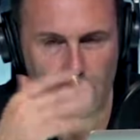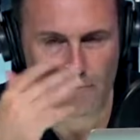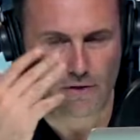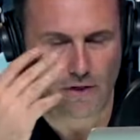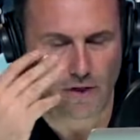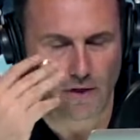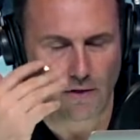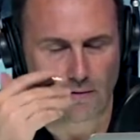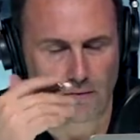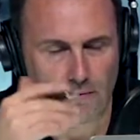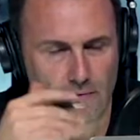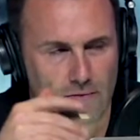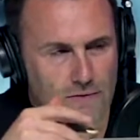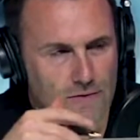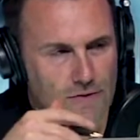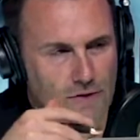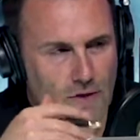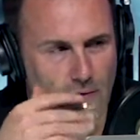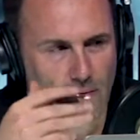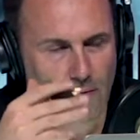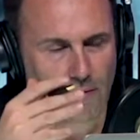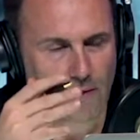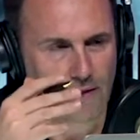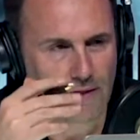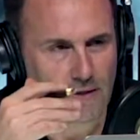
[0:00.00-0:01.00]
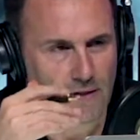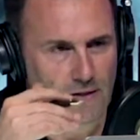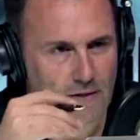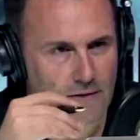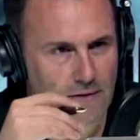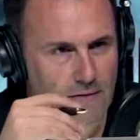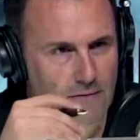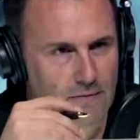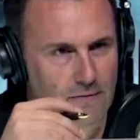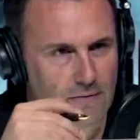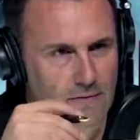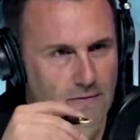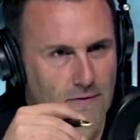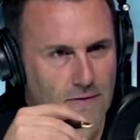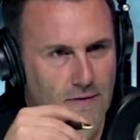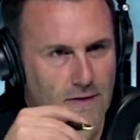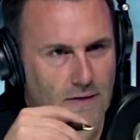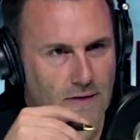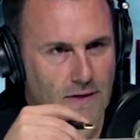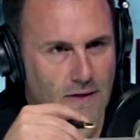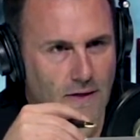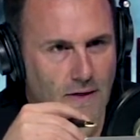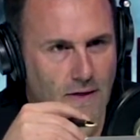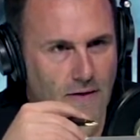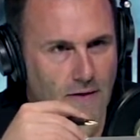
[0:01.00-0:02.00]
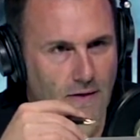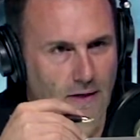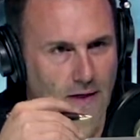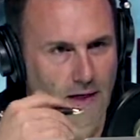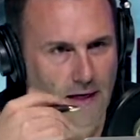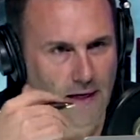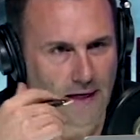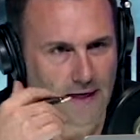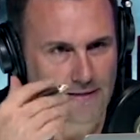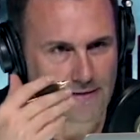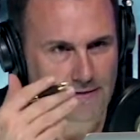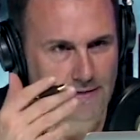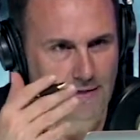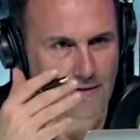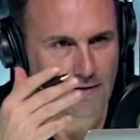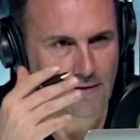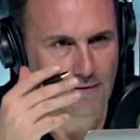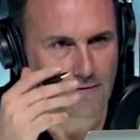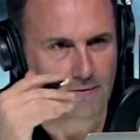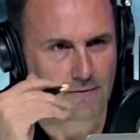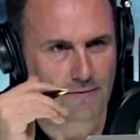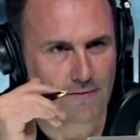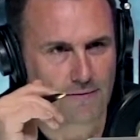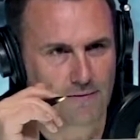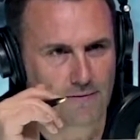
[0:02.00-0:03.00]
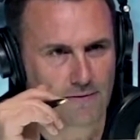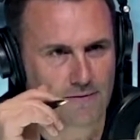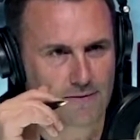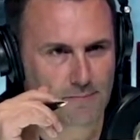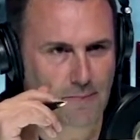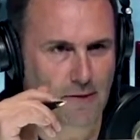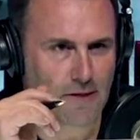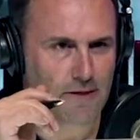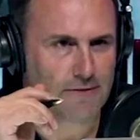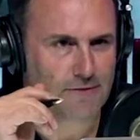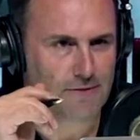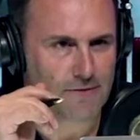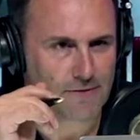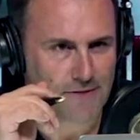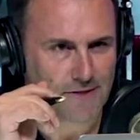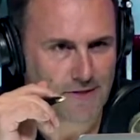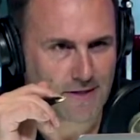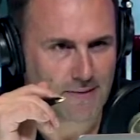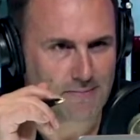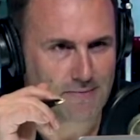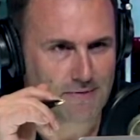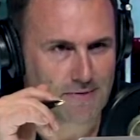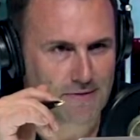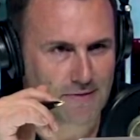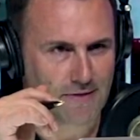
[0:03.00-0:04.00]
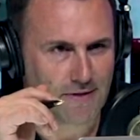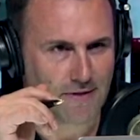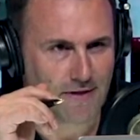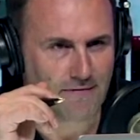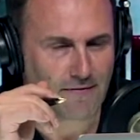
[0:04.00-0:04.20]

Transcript: Joe. Joe, what do you do? You know, I sell sponsorships.